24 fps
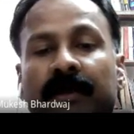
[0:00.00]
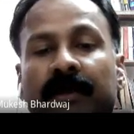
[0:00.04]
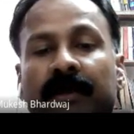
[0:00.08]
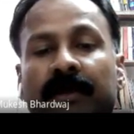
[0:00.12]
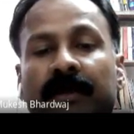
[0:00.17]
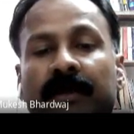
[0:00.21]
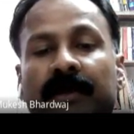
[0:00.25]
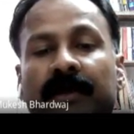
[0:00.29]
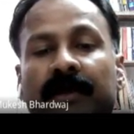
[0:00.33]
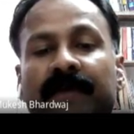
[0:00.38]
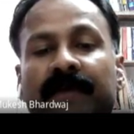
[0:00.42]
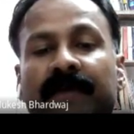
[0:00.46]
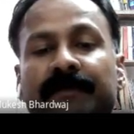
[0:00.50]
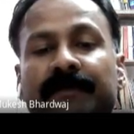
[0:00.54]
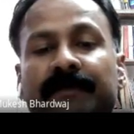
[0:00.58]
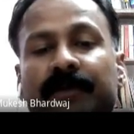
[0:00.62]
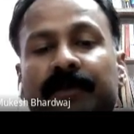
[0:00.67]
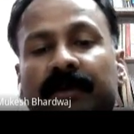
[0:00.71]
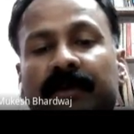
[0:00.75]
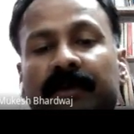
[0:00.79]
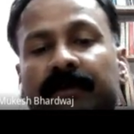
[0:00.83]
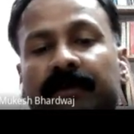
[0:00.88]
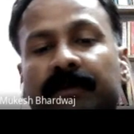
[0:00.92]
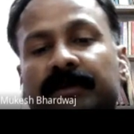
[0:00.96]
If I'm
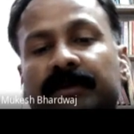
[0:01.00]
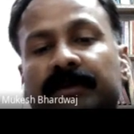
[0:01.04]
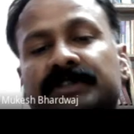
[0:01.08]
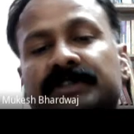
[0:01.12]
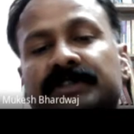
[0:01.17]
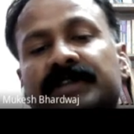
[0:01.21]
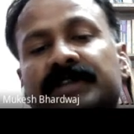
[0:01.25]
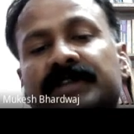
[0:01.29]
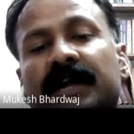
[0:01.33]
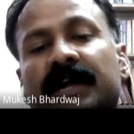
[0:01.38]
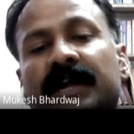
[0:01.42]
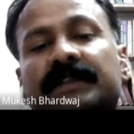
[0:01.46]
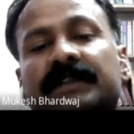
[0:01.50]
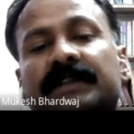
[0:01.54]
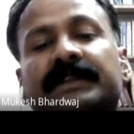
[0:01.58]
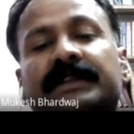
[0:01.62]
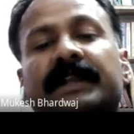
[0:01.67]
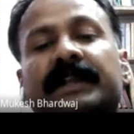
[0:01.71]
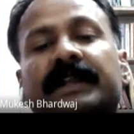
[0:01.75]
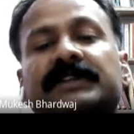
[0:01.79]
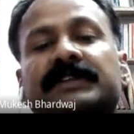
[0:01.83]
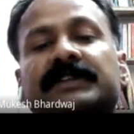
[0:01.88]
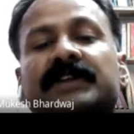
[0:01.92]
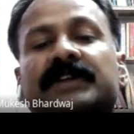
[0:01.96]
talking about the charge, the
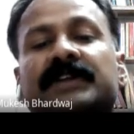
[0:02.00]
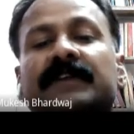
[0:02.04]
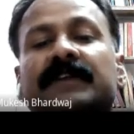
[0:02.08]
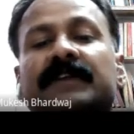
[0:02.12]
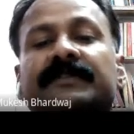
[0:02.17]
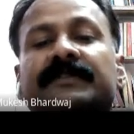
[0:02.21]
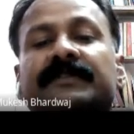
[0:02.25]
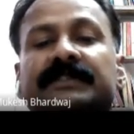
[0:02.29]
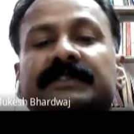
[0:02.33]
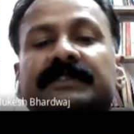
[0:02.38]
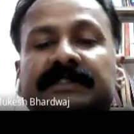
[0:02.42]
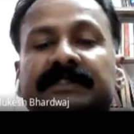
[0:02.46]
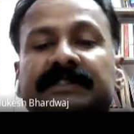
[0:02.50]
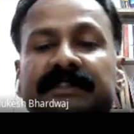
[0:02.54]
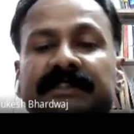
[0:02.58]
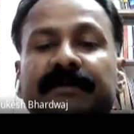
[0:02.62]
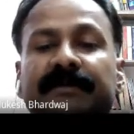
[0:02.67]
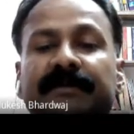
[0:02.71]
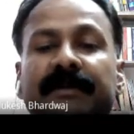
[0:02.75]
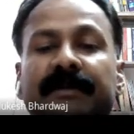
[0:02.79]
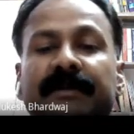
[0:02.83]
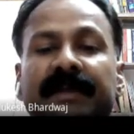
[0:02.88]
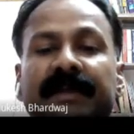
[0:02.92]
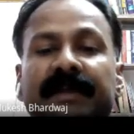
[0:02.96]
net charge of the
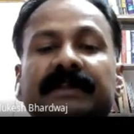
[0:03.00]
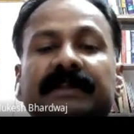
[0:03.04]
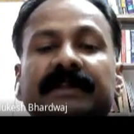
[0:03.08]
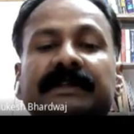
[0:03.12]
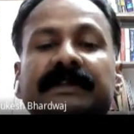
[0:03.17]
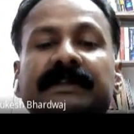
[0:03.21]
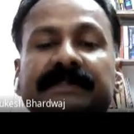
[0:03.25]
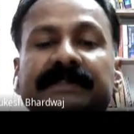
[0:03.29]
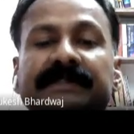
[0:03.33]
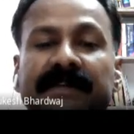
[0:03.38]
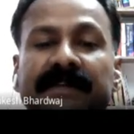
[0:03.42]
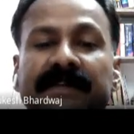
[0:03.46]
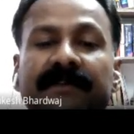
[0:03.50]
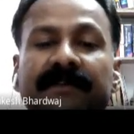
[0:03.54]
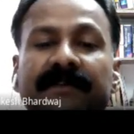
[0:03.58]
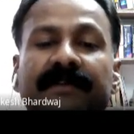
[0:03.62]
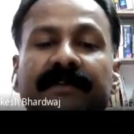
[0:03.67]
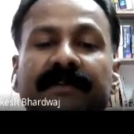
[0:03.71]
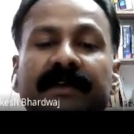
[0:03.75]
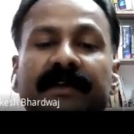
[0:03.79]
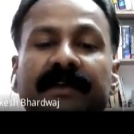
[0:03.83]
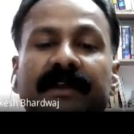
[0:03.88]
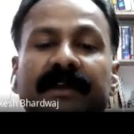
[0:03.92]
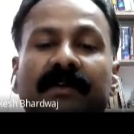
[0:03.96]
system remain
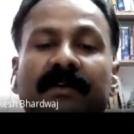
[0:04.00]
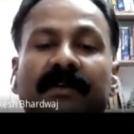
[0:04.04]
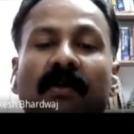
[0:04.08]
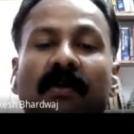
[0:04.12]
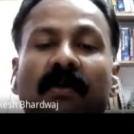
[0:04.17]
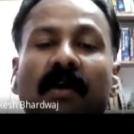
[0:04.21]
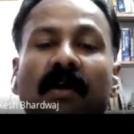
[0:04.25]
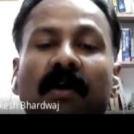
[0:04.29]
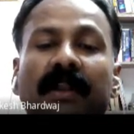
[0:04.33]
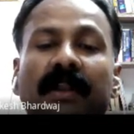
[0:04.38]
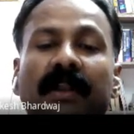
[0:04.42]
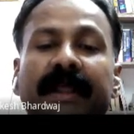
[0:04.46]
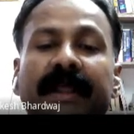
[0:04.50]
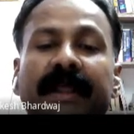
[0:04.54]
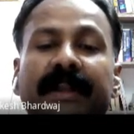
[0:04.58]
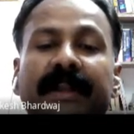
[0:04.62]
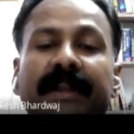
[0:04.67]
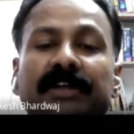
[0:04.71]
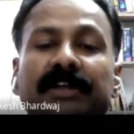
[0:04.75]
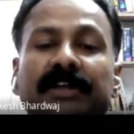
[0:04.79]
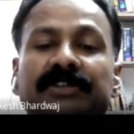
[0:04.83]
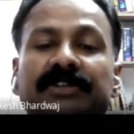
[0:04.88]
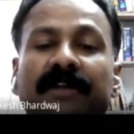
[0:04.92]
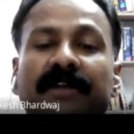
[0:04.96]
conserved in all
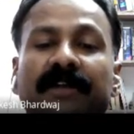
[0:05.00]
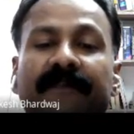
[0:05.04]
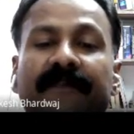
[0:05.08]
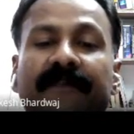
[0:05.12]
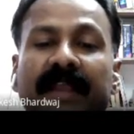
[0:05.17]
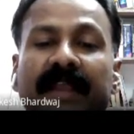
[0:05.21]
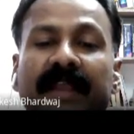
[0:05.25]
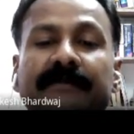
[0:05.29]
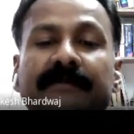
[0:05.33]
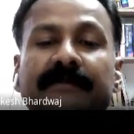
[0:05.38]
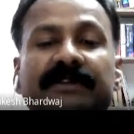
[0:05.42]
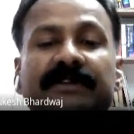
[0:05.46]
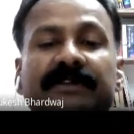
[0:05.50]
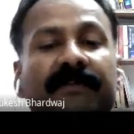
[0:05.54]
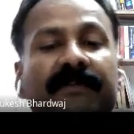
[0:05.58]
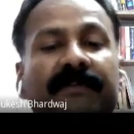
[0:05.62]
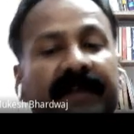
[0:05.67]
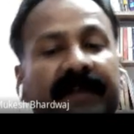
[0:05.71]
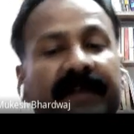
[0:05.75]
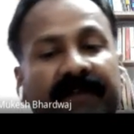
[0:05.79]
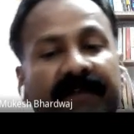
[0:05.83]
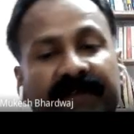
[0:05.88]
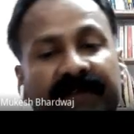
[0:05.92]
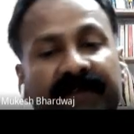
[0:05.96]
inertial frames of
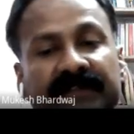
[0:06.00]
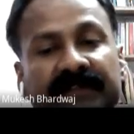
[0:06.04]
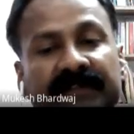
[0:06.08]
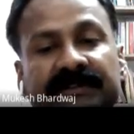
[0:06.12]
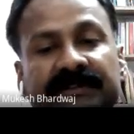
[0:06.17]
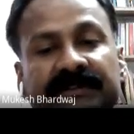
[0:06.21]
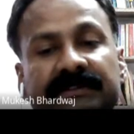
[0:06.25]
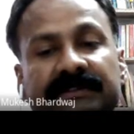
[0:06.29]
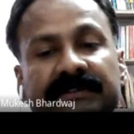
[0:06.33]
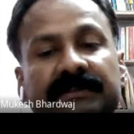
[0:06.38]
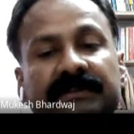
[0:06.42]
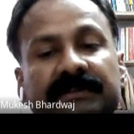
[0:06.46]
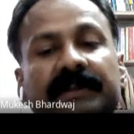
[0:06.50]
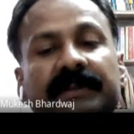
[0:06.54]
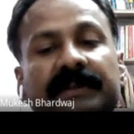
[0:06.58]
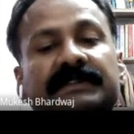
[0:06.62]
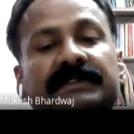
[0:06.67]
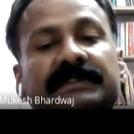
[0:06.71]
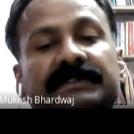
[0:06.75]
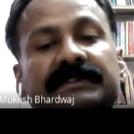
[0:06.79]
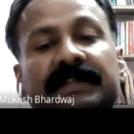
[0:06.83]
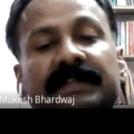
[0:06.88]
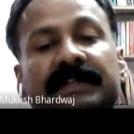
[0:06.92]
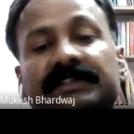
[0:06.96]
reference. That
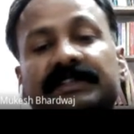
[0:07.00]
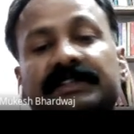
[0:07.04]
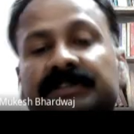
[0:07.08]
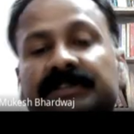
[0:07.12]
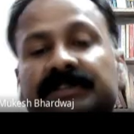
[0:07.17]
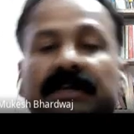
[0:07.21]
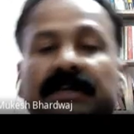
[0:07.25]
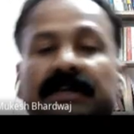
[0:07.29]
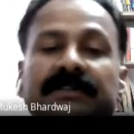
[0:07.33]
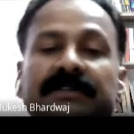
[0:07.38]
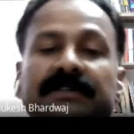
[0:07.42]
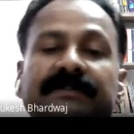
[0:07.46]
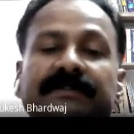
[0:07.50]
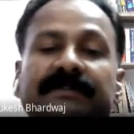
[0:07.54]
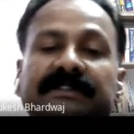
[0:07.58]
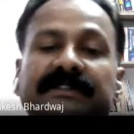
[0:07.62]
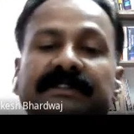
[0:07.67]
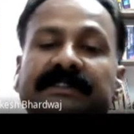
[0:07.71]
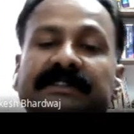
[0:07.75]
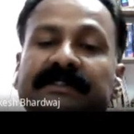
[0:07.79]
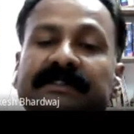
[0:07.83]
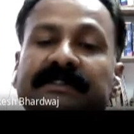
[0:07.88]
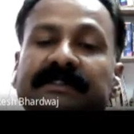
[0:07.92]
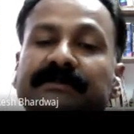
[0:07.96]
is, net charge of a
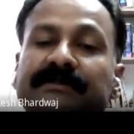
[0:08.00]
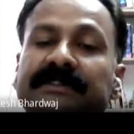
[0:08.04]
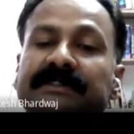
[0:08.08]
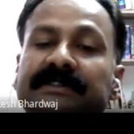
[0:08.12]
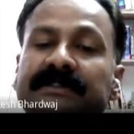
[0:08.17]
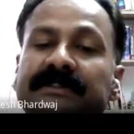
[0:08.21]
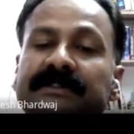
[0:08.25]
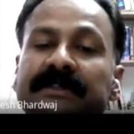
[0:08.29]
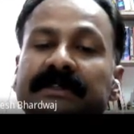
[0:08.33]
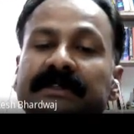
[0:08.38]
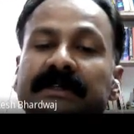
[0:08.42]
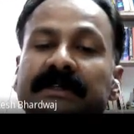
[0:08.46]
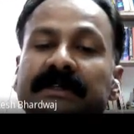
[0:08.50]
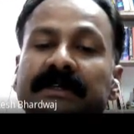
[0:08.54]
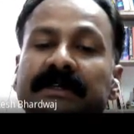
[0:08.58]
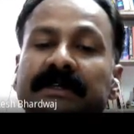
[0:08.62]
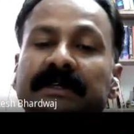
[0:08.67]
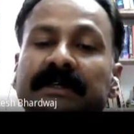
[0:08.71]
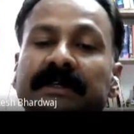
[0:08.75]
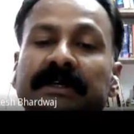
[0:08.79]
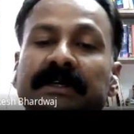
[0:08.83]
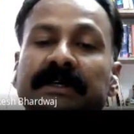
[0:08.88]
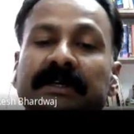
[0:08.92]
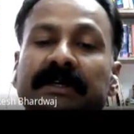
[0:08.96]
system is
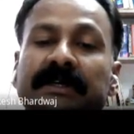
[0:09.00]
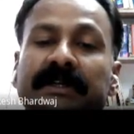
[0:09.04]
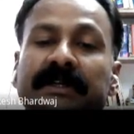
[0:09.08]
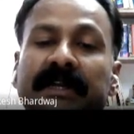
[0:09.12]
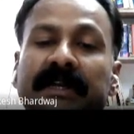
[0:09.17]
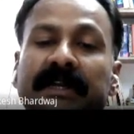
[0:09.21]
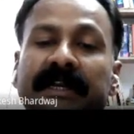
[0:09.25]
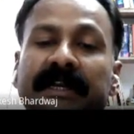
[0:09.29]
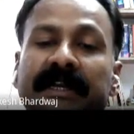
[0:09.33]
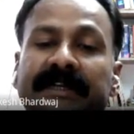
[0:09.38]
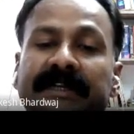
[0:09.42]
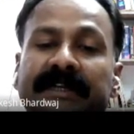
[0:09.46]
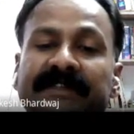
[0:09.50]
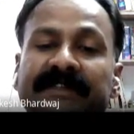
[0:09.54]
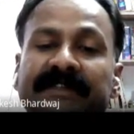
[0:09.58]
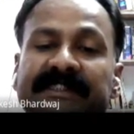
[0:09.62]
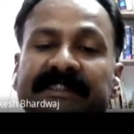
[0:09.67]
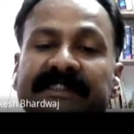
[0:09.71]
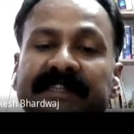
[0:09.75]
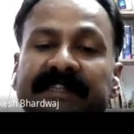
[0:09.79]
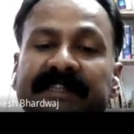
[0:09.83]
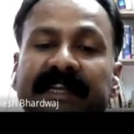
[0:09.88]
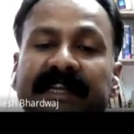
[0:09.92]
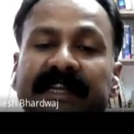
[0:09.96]

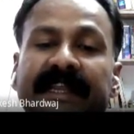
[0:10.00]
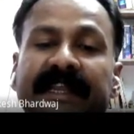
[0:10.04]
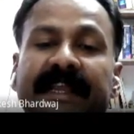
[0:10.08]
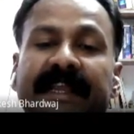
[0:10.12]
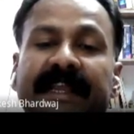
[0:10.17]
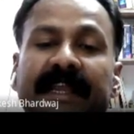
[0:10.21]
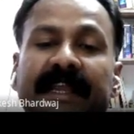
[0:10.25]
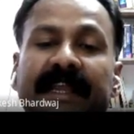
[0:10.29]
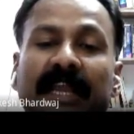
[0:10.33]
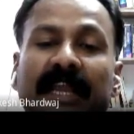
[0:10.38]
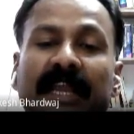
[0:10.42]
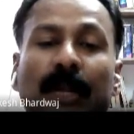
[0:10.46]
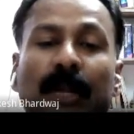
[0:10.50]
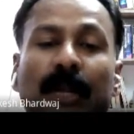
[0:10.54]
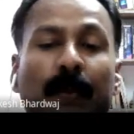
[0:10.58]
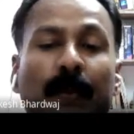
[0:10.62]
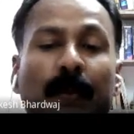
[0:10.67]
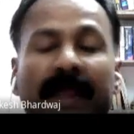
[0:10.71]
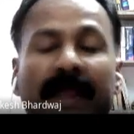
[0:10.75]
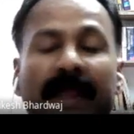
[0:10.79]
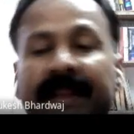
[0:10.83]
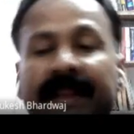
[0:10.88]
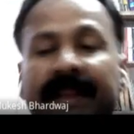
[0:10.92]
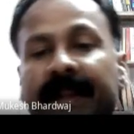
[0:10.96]
relativistically
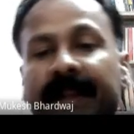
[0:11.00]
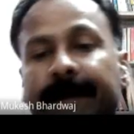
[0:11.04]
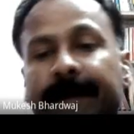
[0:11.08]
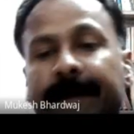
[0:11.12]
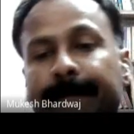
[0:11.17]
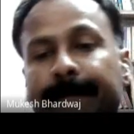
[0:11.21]
invariant,